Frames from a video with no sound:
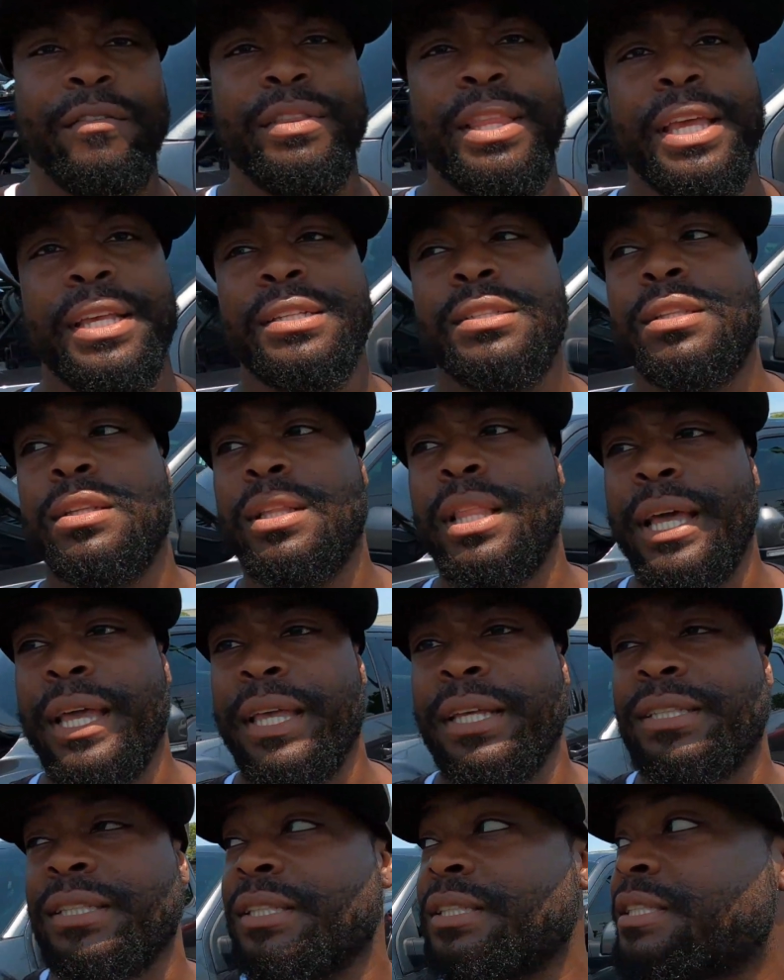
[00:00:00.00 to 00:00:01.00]
Everything's look
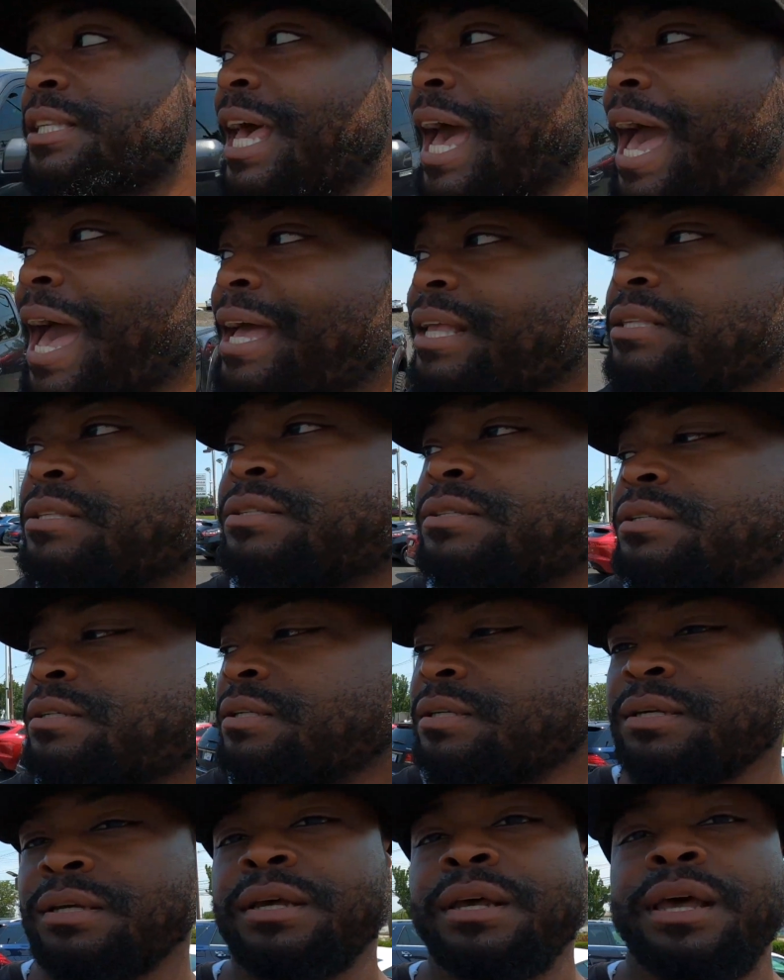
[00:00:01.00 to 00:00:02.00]
like it's intact,
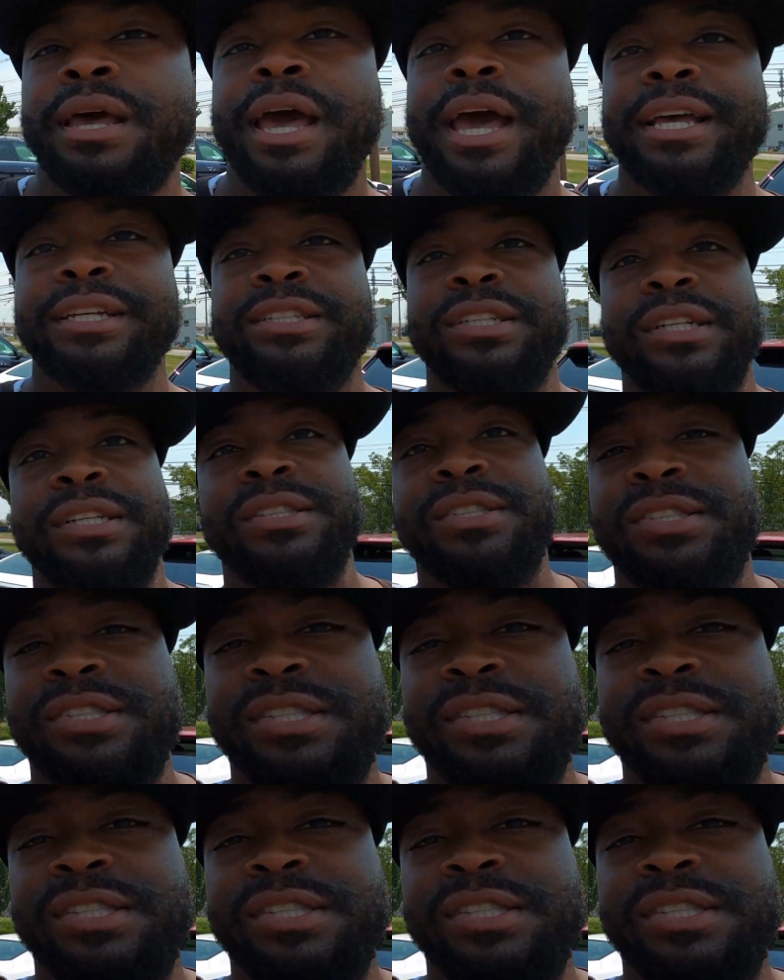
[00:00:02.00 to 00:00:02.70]
as you